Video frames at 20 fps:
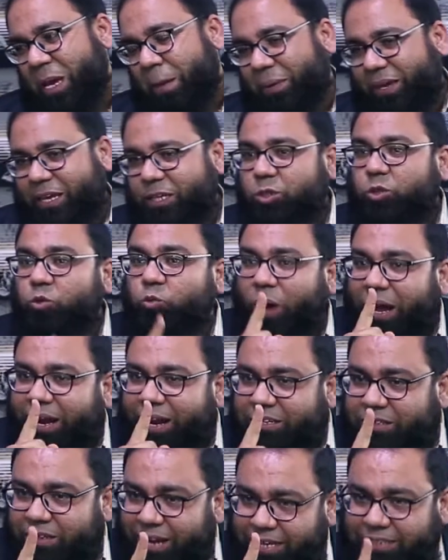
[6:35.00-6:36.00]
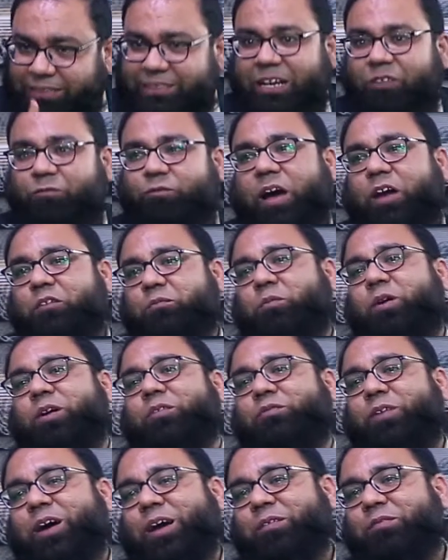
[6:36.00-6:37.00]
Because 1 is less than
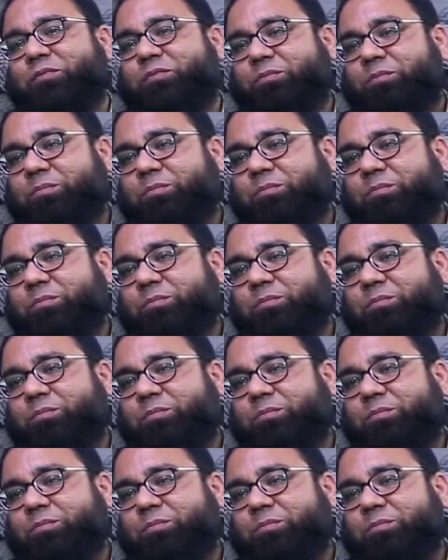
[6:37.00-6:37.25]
5.5.